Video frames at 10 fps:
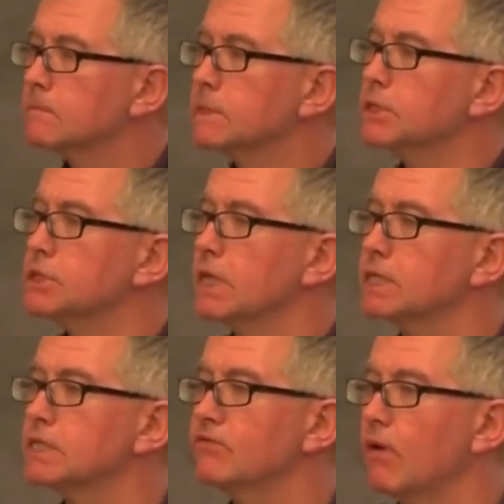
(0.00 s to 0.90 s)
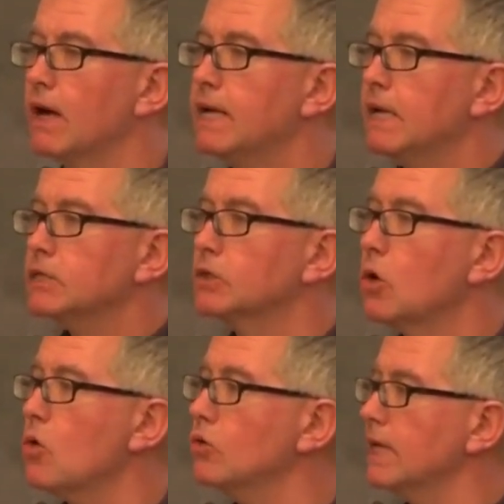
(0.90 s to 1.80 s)
to justify, to
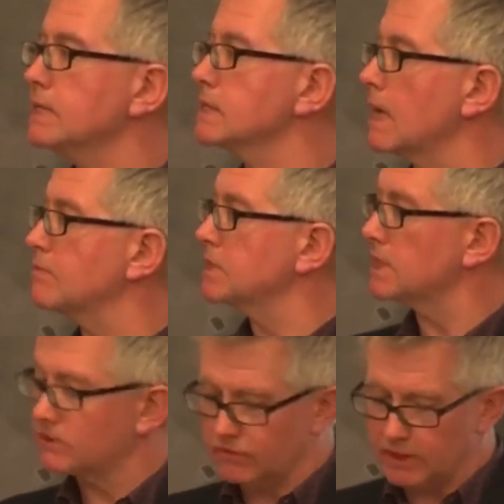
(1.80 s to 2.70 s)
call in subsidies for